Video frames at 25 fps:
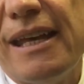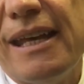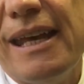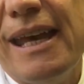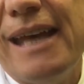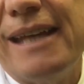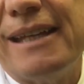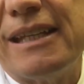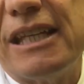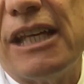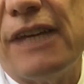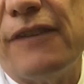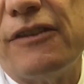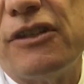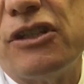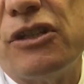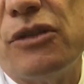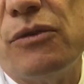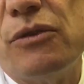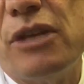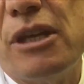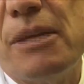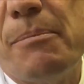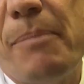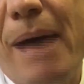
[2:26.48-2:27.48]
It gives
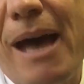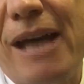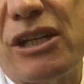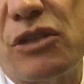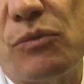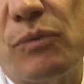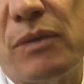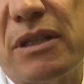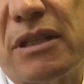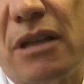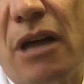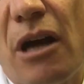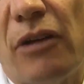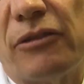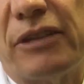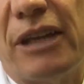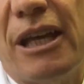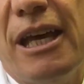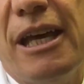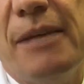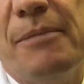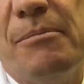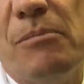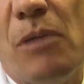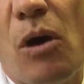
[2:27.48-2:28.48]
you the best result
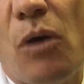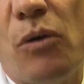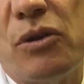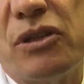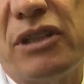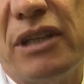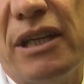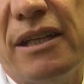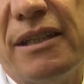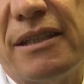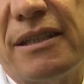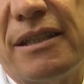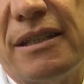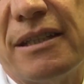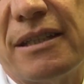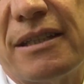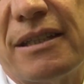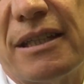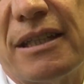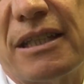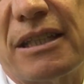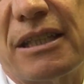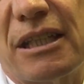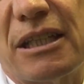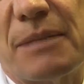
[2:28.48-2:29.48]
in most
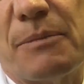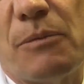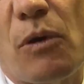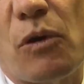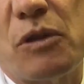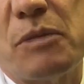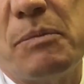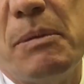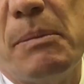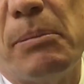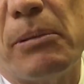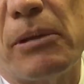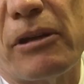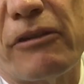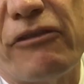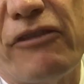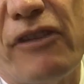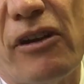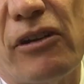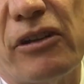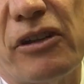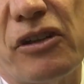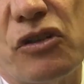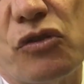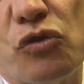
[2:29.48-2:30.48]
instances because most people are
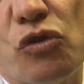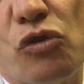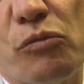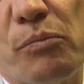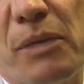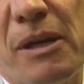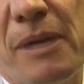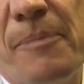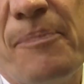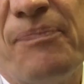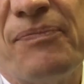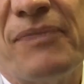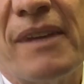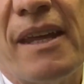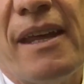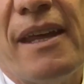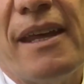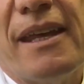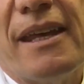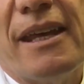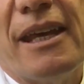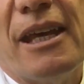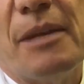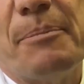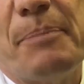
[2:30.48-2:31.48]
fairly droopy.
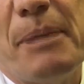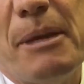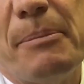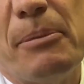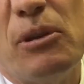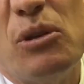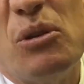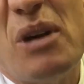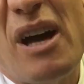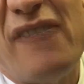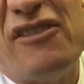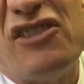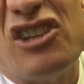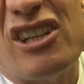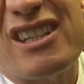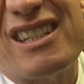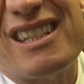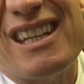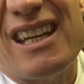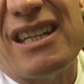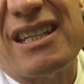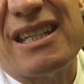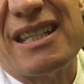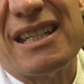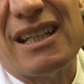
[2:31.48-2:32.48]
In people who have
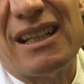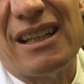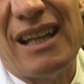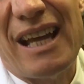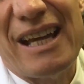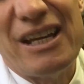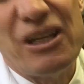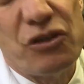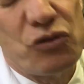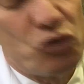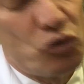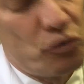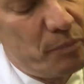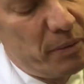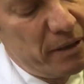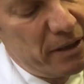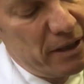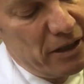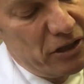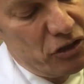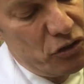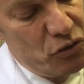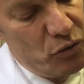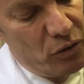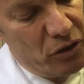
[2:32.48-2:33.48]
just slight
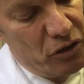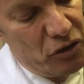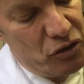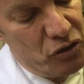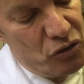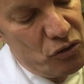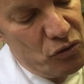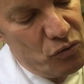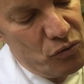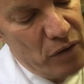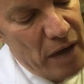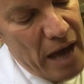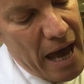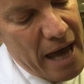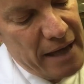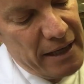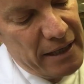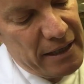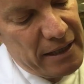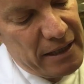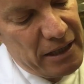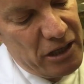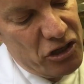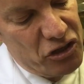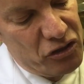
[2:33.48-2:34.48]
droopiness, you could do an
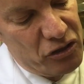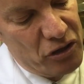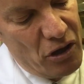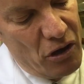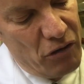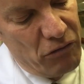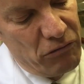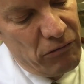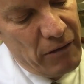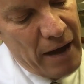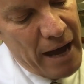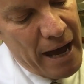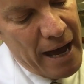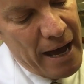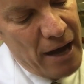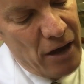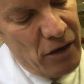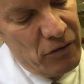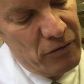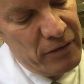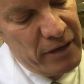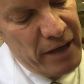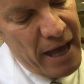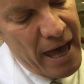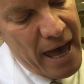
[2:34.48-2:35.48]
incision
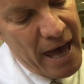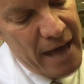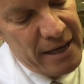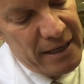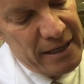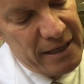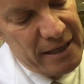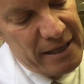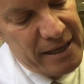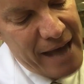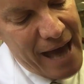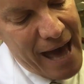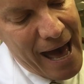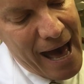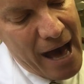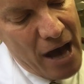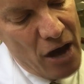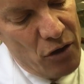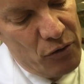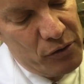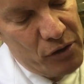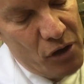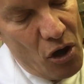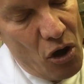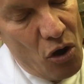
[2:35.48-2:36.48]
around and
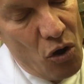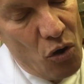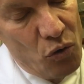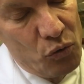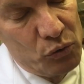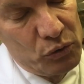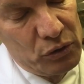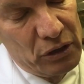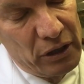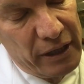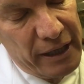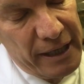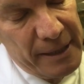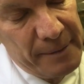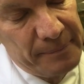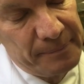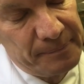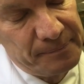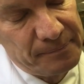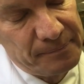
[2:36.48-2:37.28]
down only,